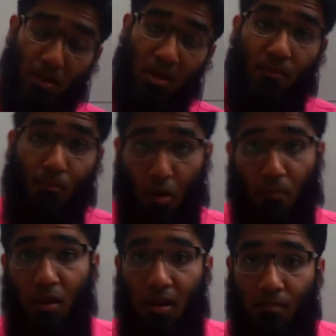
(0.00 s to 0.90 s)
build it
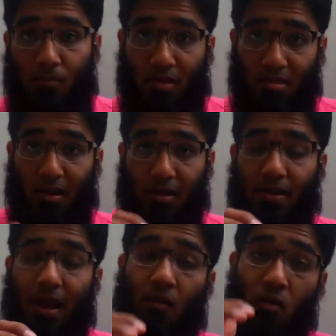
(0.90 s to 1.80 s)
properly.
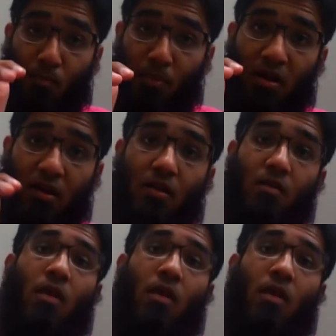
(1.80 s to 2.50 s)
Basically I will build